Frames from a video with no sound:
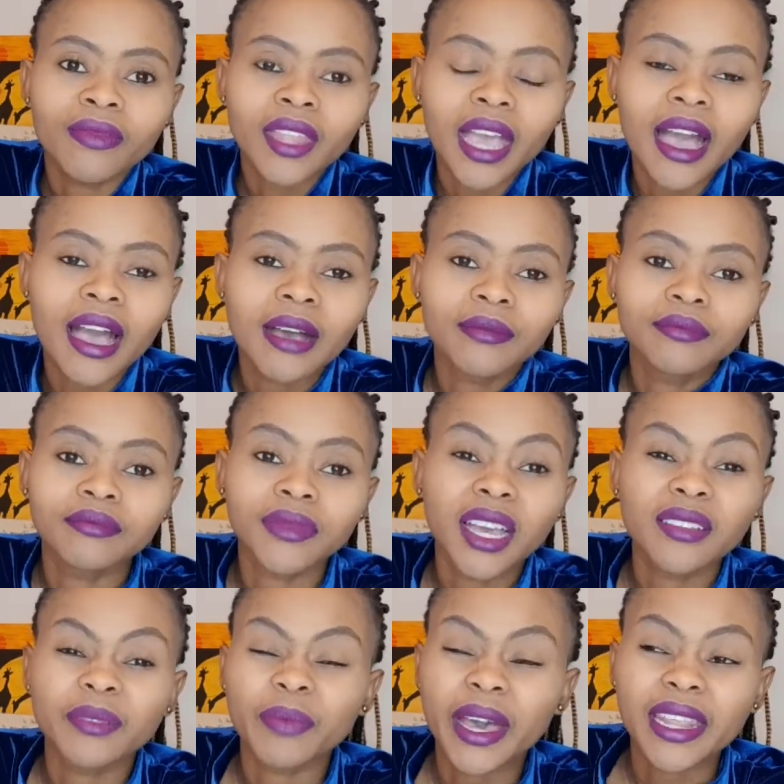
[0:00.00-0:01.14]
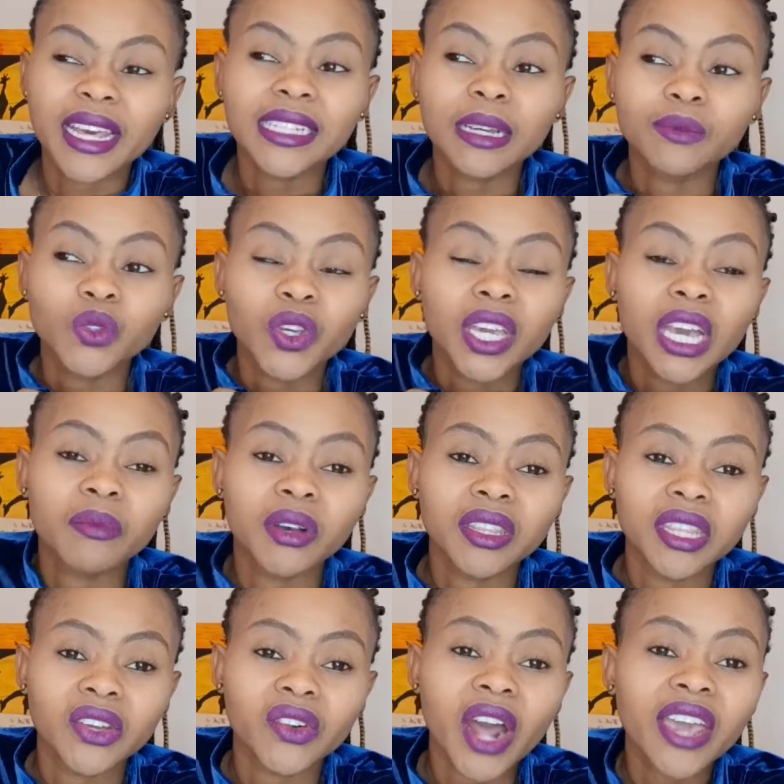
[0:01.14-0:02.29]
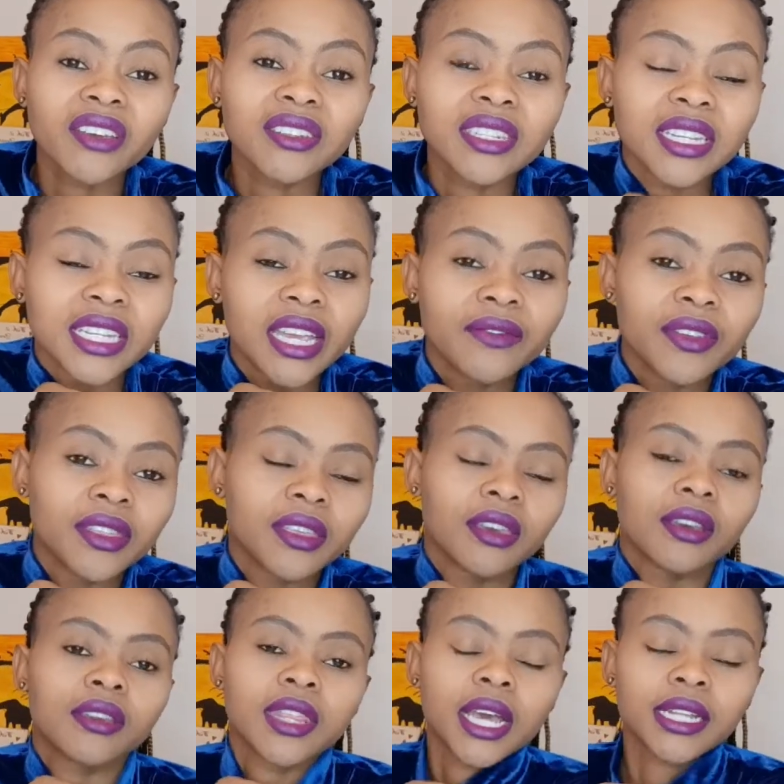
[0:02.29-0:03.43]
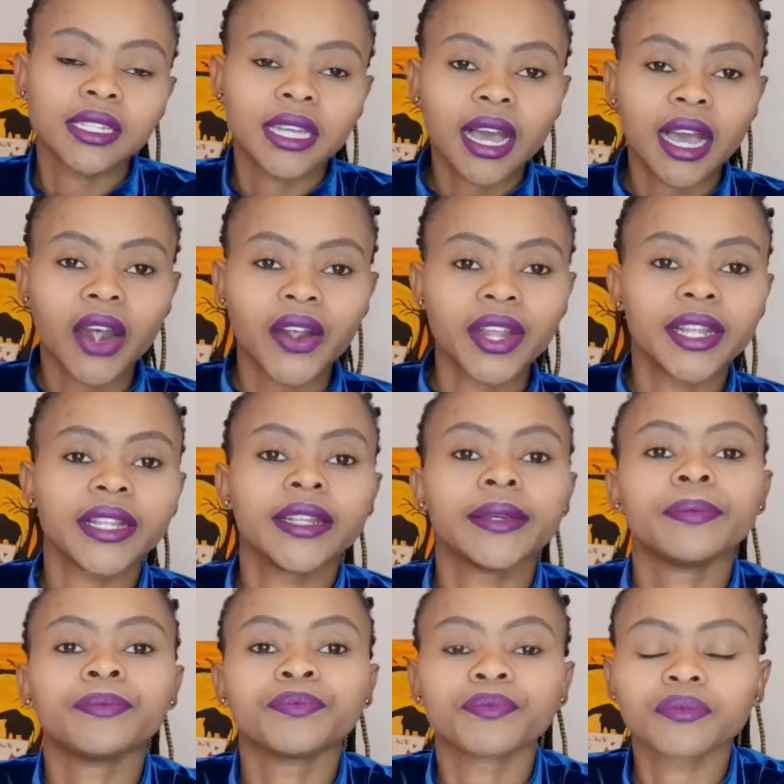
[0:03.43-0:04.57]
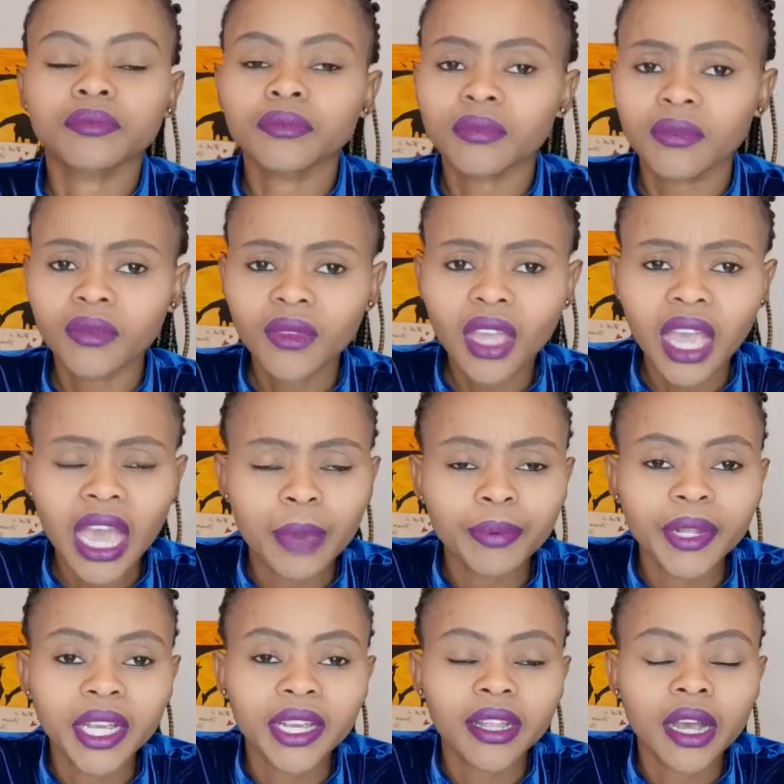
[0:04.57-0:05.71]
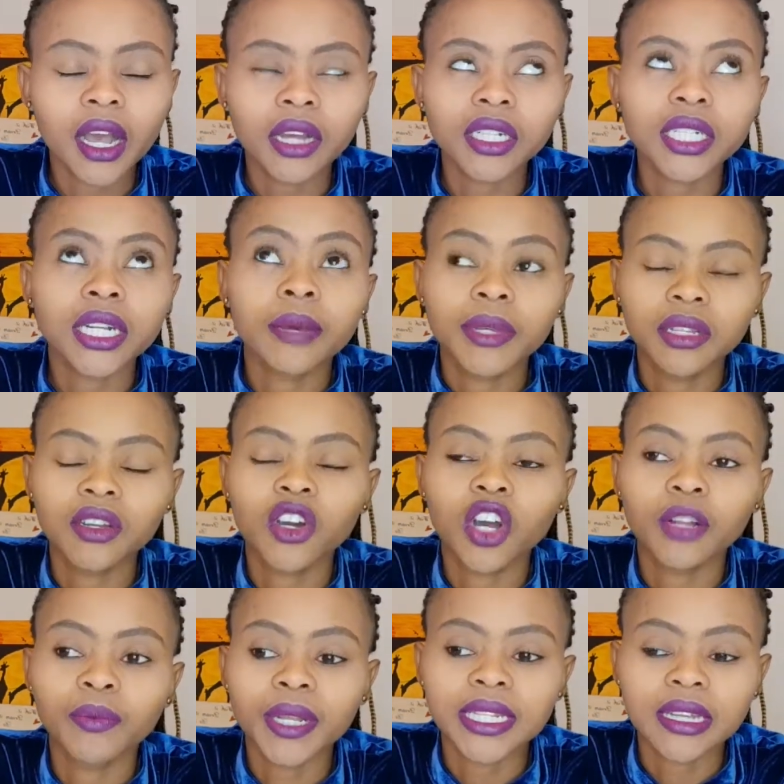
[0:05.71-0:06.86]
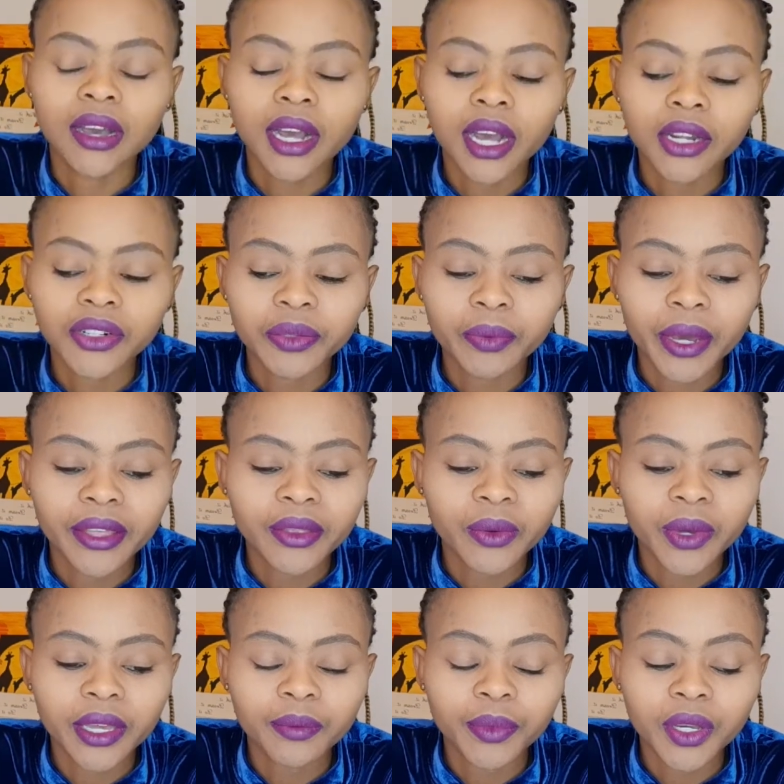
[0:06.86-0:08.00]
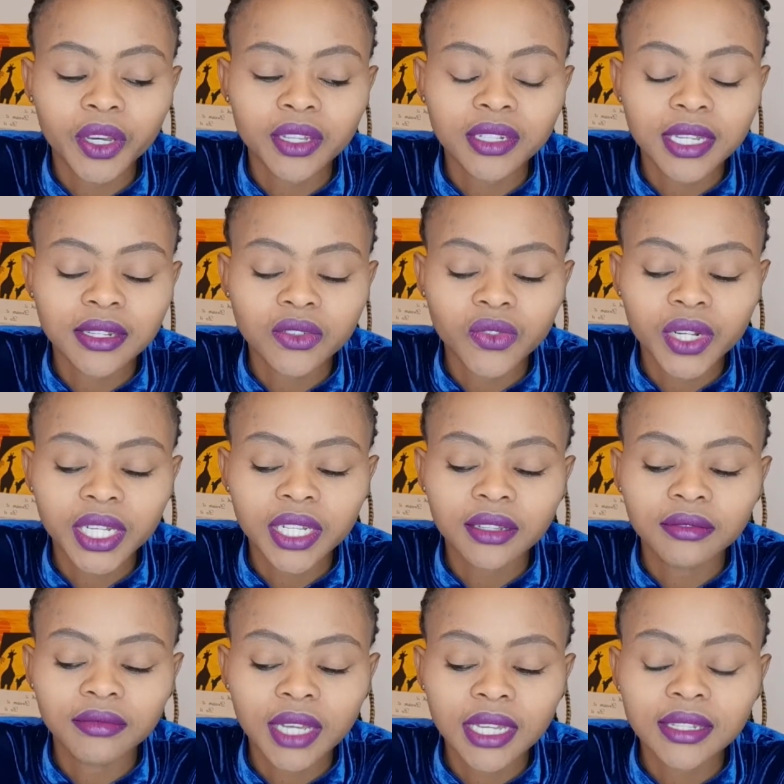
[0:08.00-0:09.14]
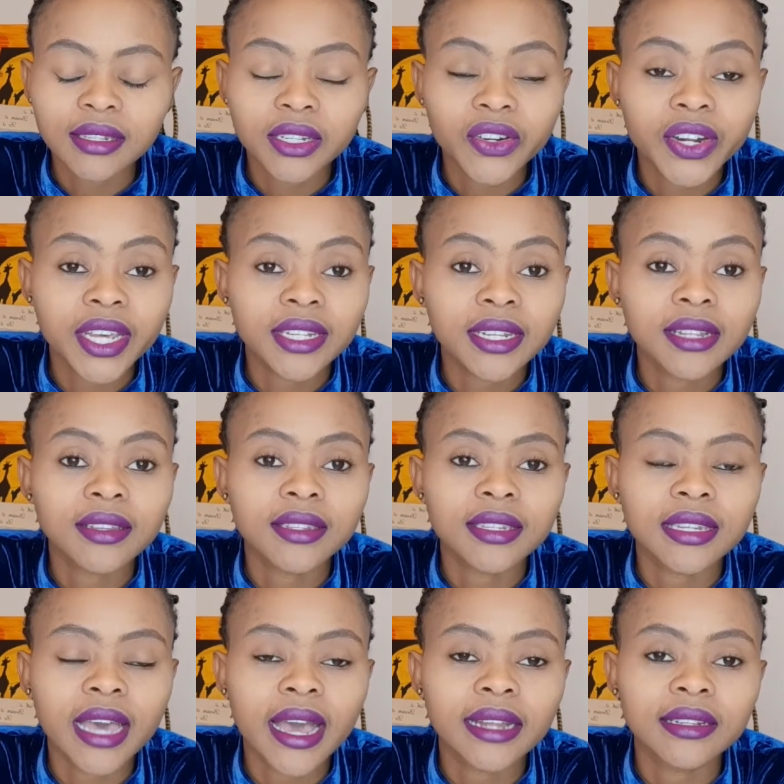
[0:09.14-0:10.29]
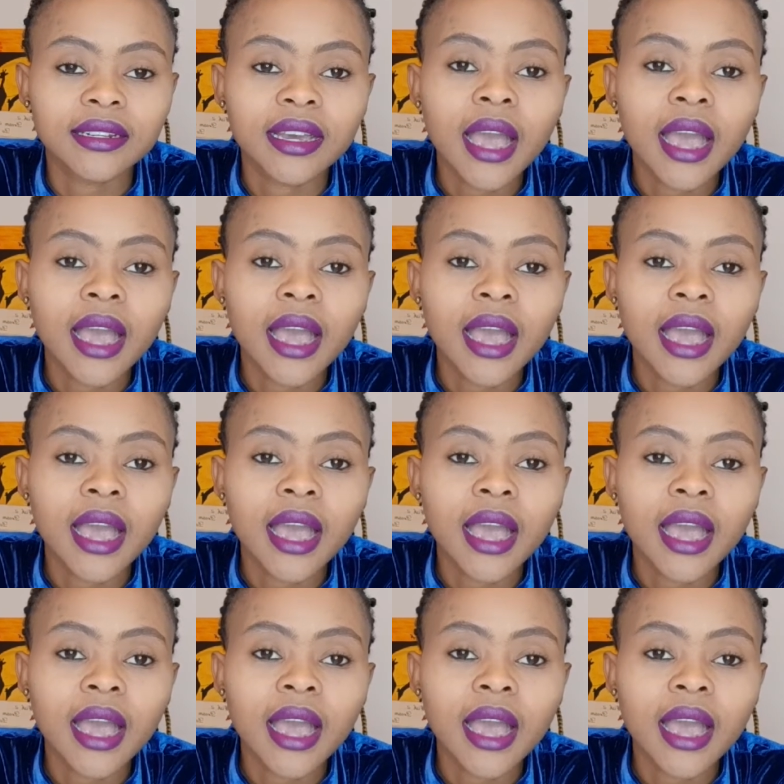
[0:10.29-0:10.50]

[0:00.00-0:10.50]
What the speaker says: And by that, I'm talking about the riots and everything that are currently happening in our country. I mean, God bless our country, by the way, because it's serious and it's sad.